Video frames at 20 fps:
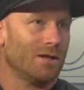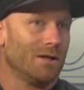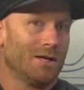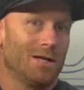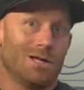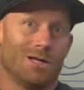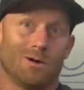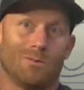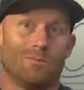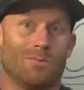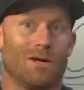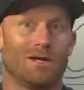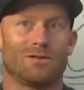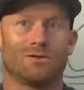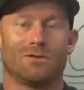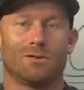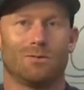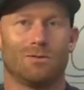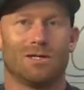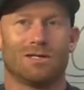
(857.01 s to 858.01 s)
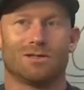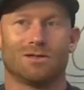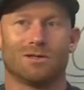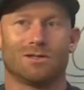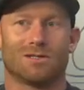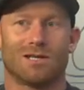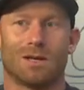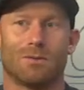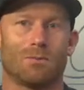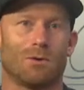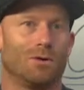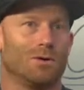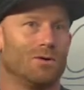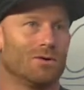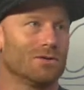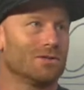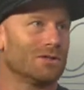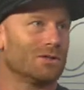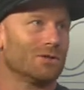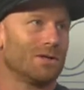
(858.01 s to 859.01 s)
you know, basically reach those same
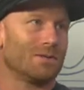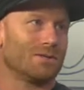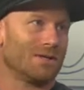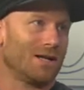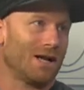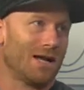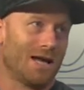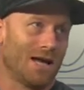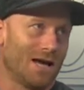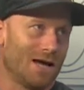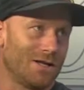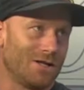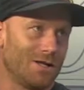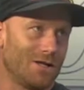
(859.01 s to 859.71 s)
goals and dreams that I had,